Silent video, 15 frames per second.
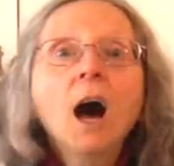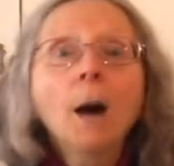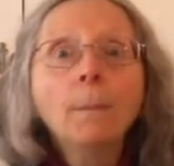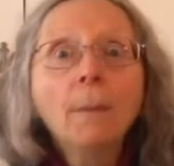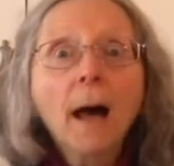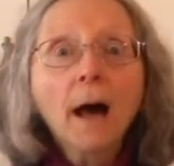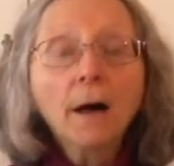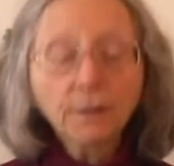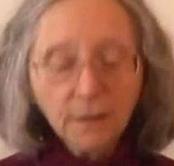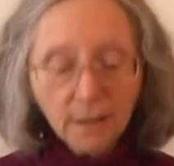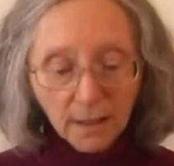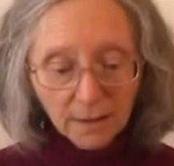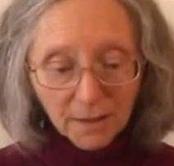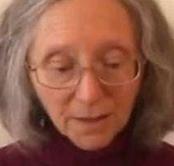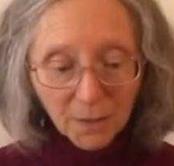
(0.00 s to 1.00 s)
About
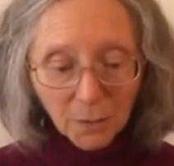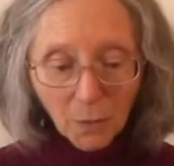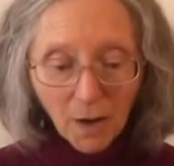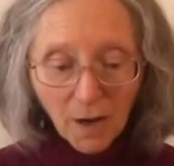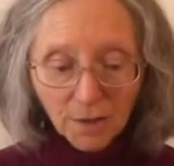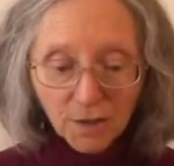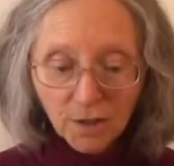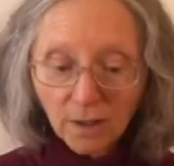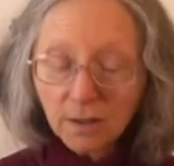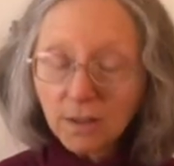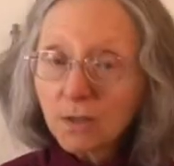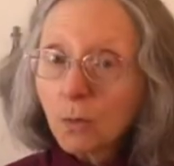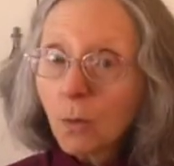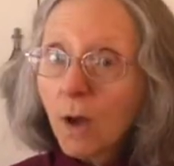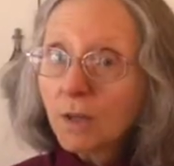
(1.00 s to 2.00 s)
yellow squash.
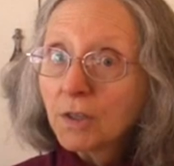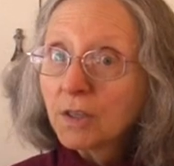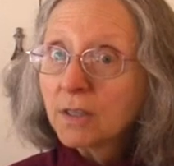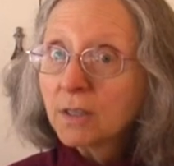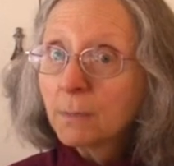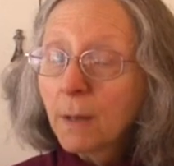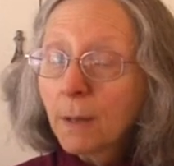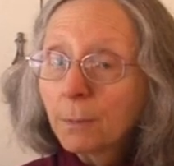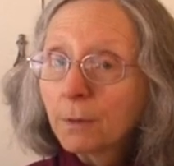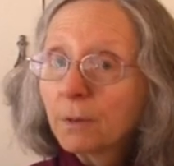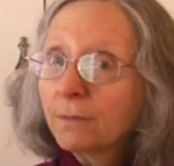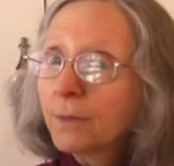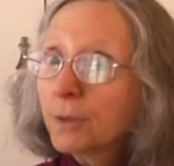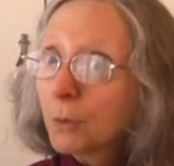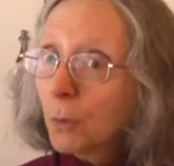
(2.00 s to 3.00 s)
Yellow squash is a member
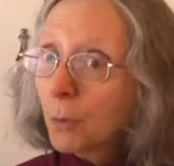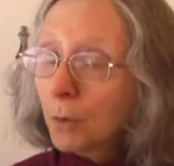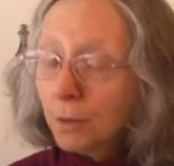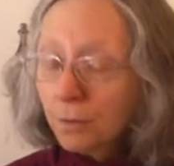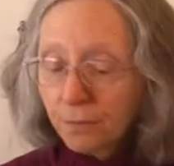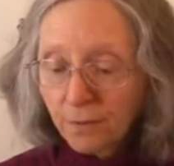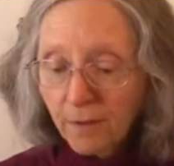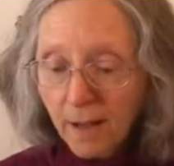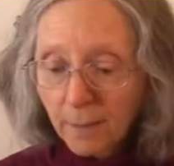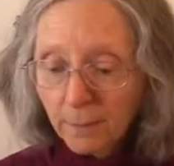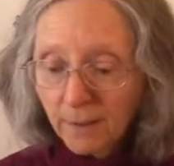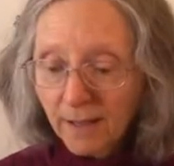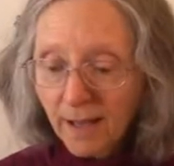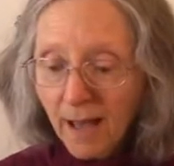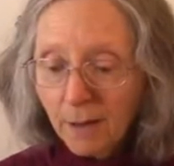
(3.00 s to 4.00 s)
of the gourd
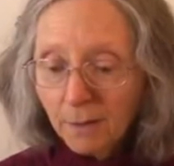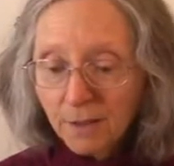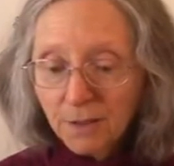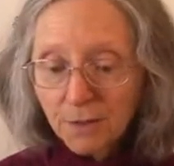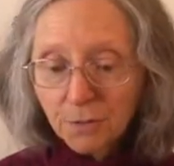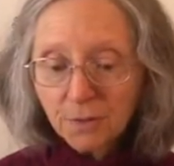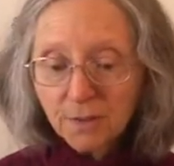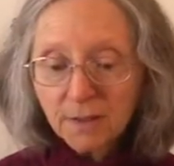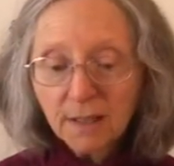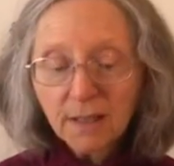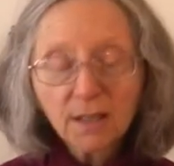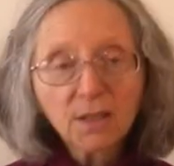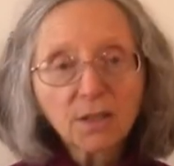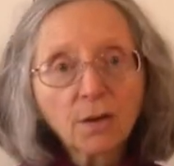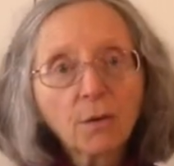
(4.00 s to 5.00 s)
family. How
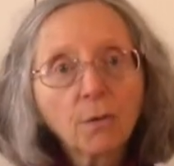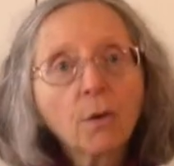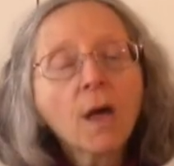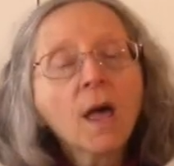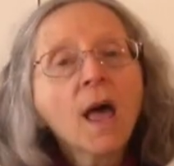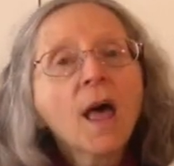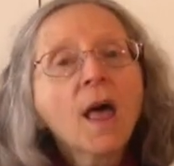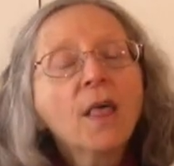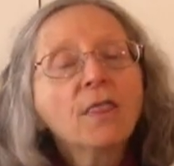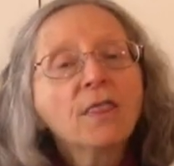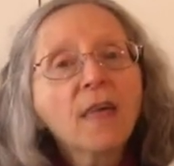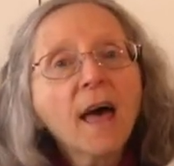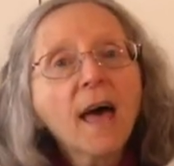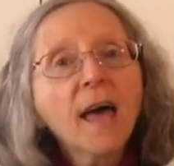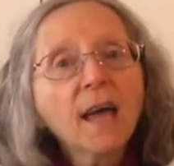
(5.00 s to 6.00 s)
interesting. So
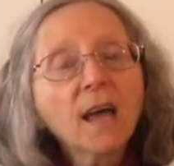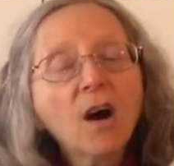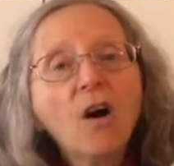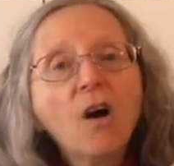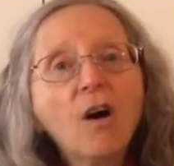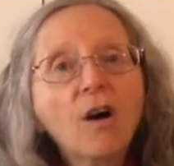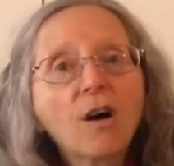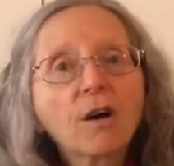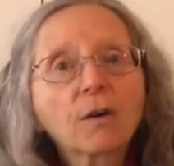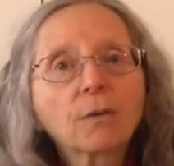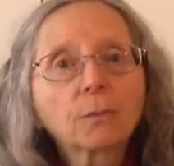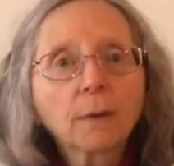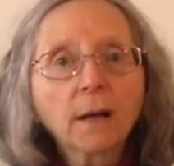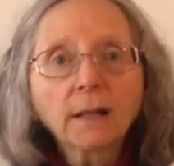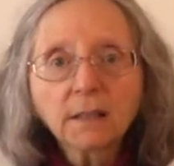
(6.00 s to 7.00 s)
they
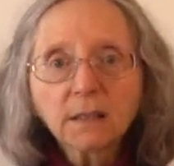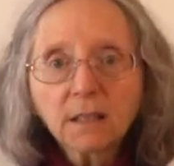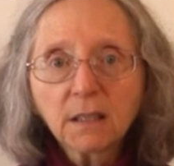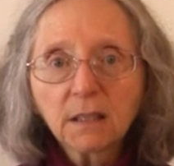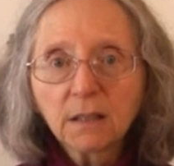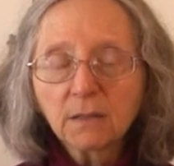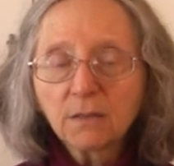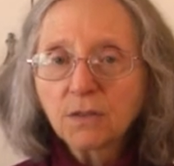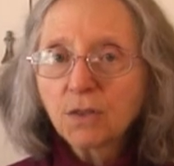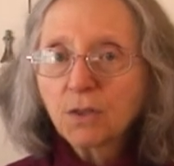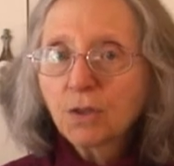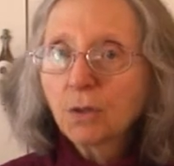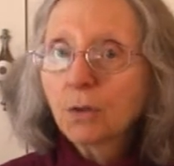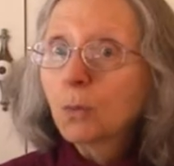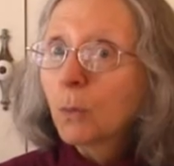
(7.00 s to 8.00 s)
are relatives
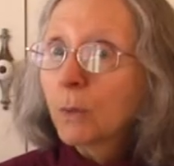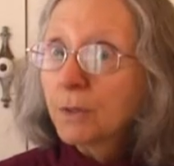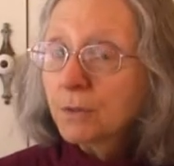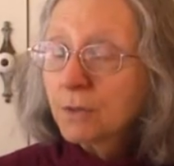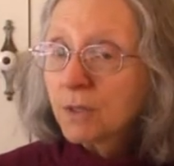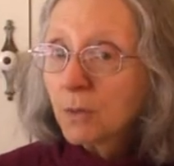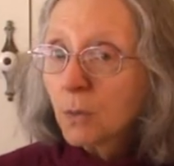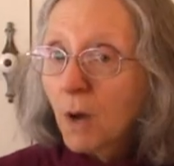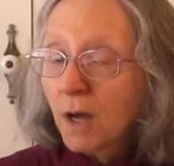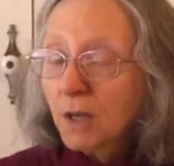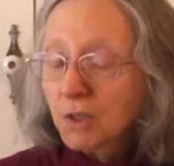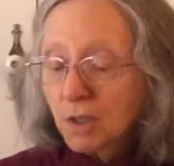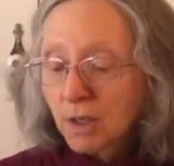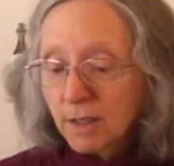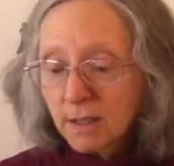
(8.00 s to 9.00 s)
to winter
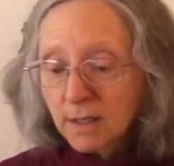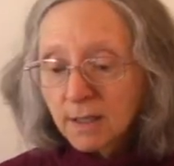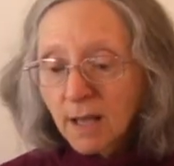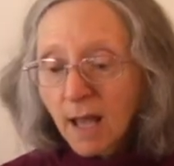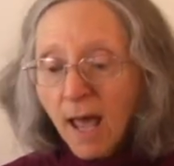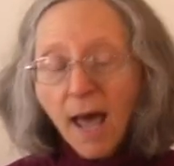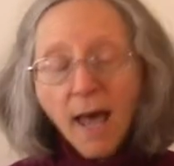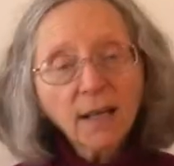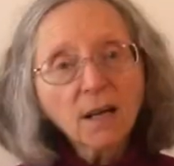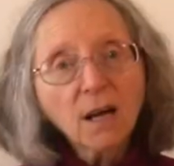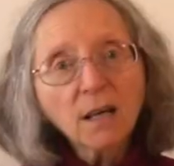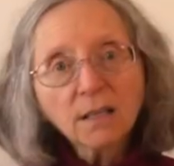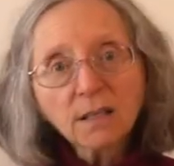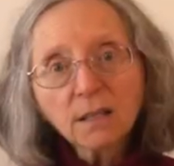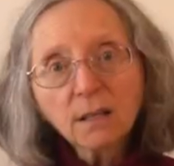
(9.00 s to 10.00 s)
squashes and
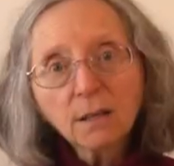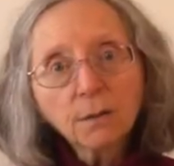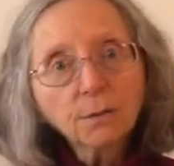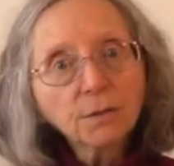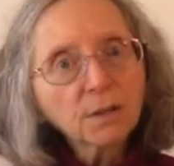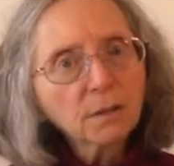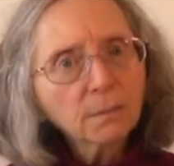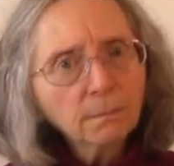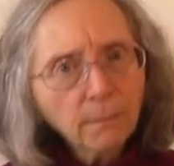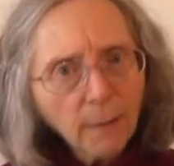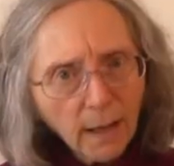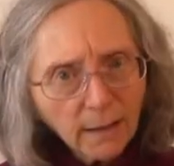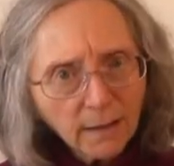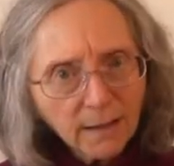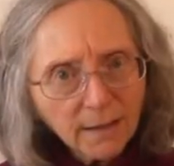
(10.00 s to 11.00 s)
also to
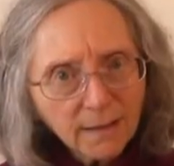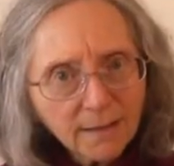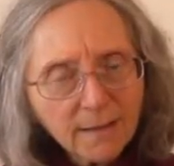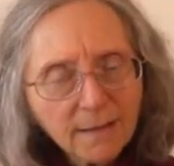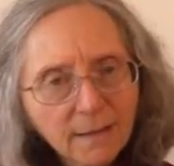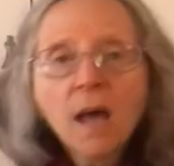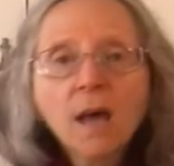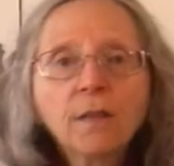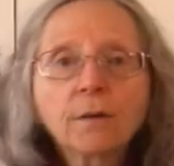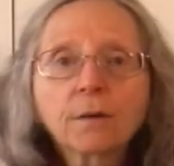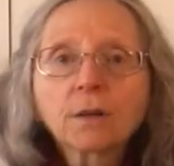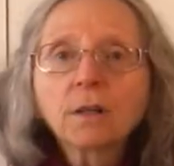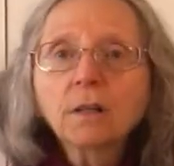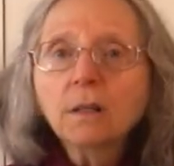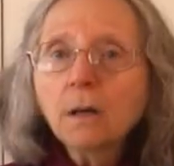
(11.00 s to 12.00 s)
melons.
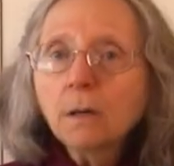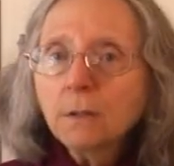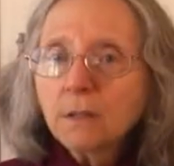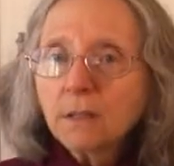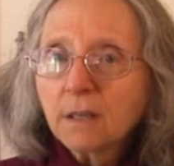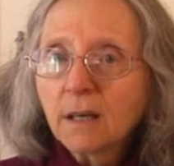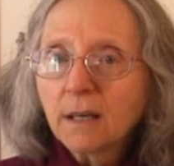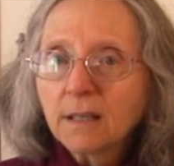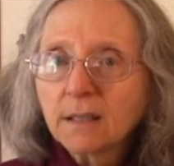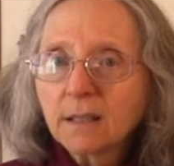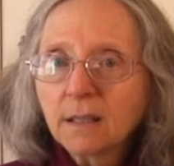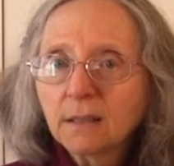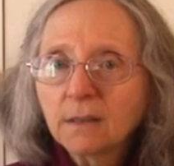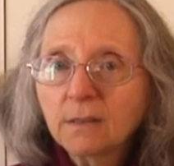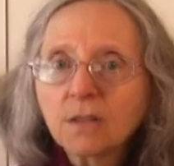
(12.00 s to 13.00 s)
They're close
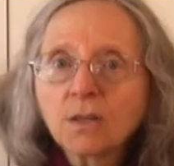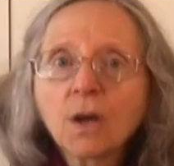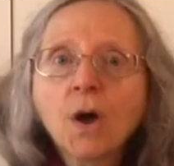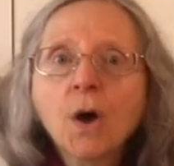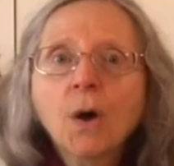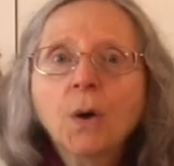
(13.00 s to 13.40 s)
cousins